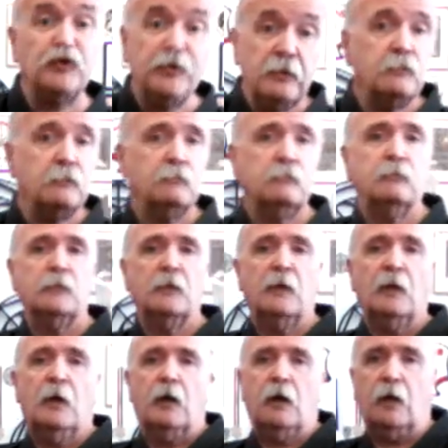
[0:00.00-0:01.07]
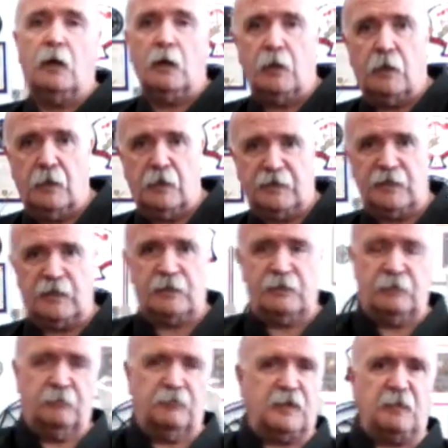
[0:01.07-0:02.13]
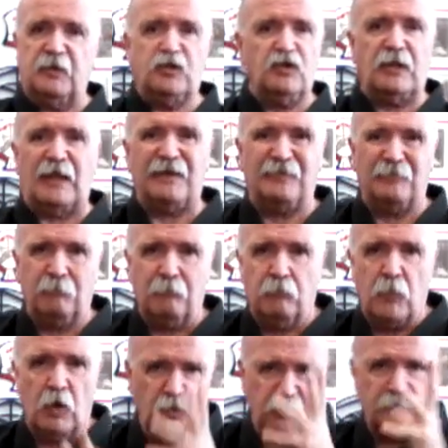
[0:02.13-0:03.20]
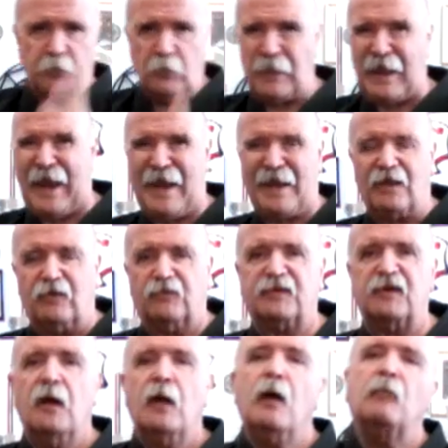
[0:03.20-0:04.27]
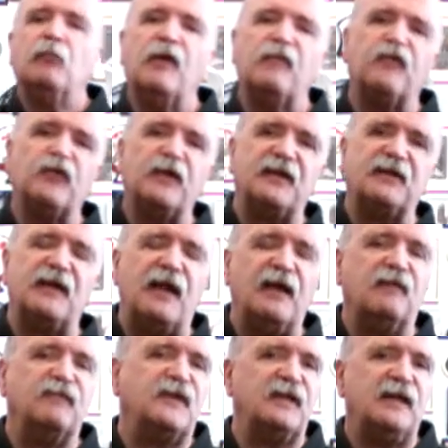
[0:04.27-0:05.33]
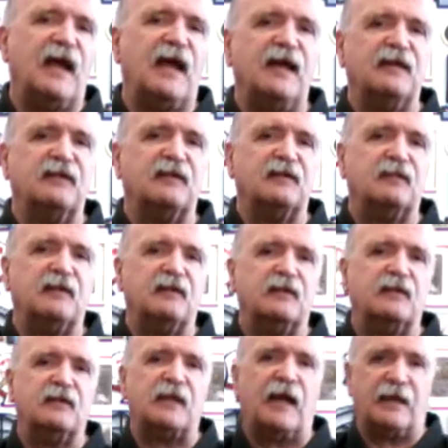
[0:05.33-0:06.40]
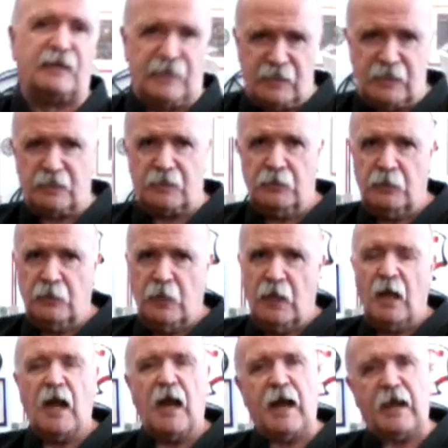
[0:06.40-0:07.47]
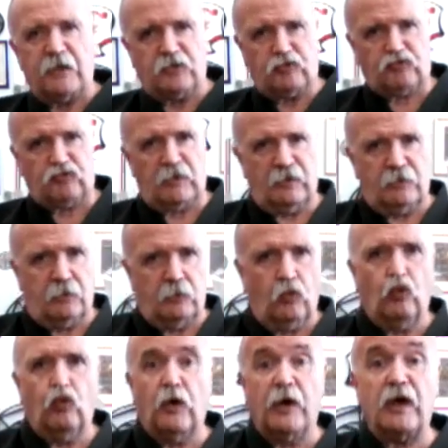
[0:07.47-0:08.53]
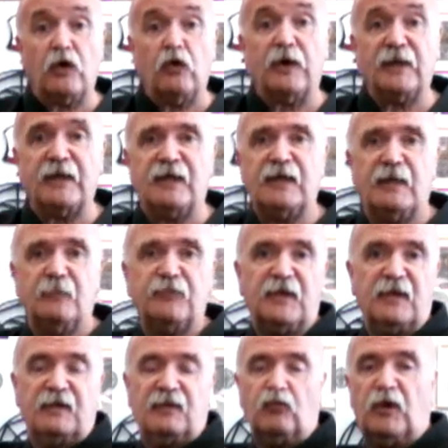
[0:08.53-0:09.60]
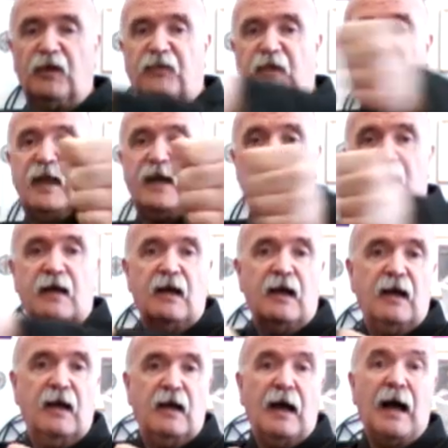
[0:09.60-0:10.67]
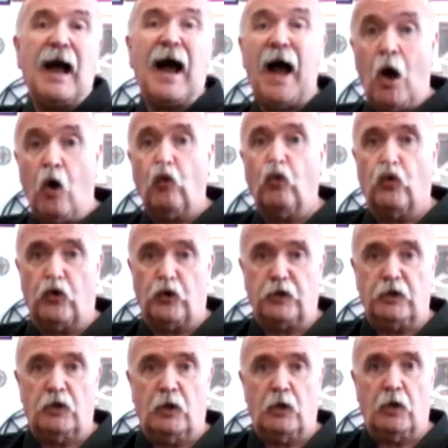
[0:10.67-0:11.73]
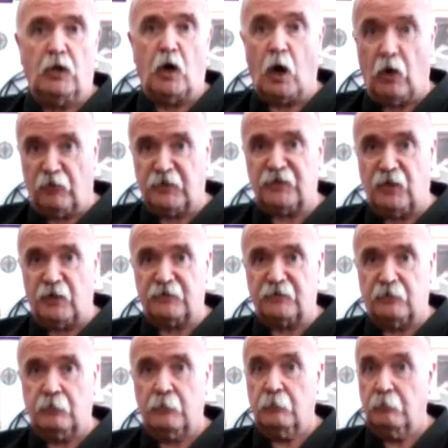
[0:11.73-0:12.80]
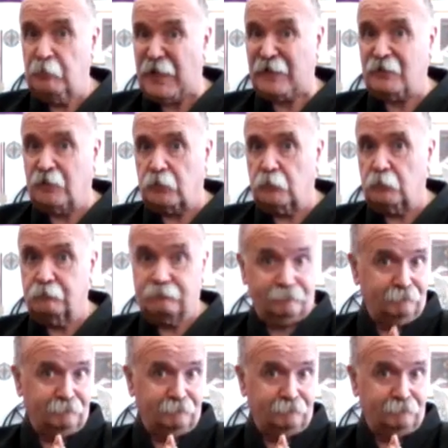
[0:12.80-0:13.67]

chui, uh, again, can be utilized in multiple angles. But for the sake of today's technique and drill, we're going to keep this with a outward horizontal back knuckle